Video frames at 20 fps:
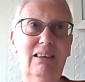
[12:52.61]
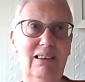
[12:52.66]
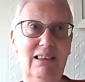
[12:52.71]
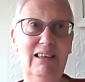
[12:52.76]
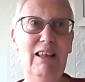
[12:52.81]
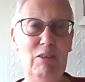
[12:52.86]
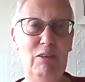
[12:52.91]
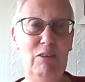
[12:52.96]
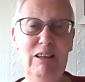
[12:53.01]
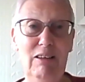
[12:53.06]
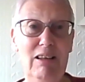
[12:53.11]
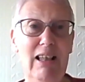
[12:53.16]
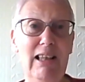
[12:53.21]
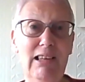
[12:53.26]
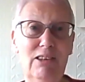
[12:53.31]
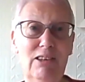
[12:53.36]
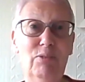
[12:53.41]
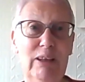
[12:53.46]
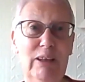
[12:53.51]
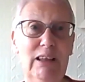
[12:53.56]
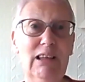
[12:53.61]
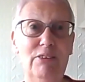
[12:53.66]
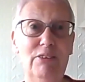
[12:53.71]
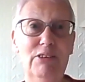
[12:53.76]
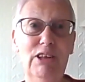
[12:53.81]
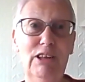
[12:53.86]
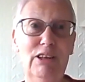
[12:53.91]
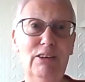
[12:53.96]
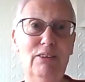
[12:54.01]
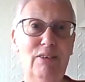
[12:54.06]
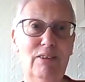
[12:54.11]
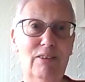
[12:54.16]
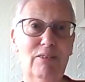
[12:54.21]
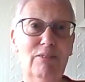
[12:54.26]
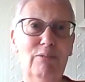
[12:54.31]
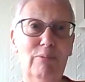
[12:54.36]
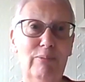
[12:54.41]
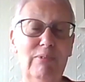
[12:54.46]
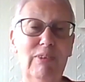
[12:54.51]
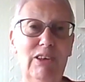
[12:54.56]
then yes, we're going
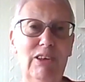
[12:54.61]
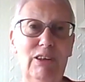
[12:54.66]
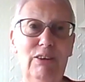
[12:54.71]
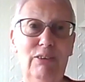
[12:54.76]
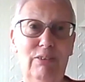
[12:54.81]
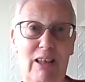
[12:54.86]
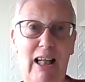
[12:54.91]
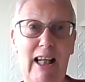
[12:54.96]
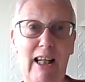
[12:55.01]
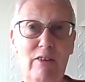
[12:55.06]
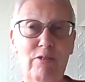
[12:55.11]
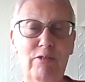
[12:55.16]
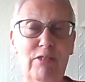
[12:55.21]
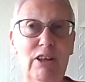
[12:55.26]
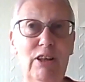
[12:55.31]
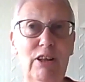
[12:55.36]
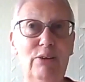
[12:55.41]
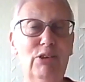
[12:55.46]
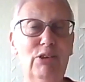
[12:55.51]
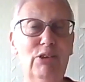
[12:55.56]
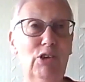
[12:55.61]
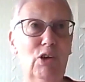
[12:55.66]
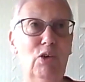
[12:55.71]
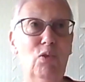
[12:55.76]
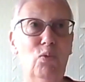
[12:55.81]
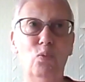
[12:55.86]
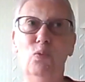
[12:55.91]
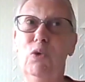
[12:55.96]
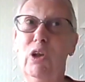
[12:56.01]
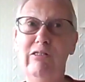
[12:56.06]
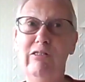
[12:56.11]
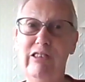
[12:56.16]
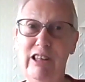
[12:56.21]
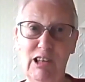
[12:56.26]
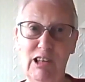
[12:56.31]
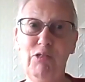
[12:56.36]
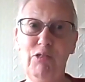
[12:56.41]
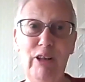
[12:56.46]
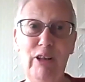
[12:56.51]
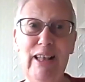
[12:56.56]
to have those
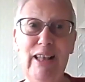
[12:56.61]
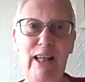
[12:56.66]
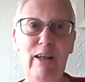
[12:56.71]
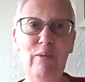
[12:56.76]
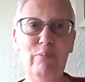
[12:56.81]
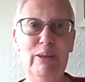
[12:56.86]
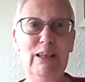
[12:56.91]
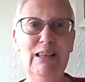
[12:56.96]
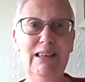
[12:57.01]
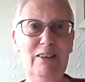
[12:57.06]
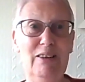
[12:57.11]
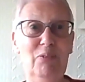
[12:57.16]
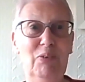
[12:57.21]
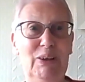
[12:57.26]
worries for them, as it